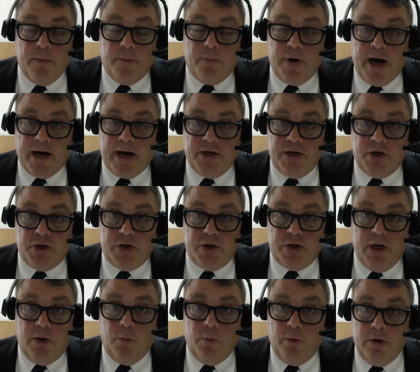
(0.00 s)

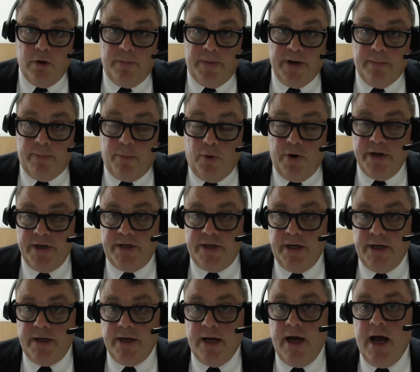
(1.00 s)
practitioner will be
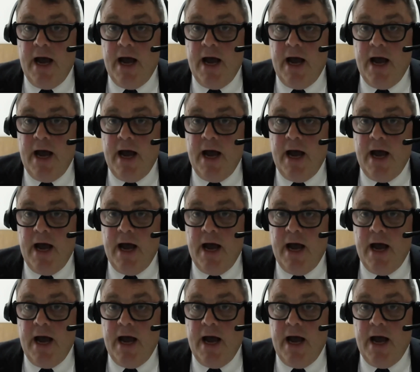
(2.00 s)
appointed,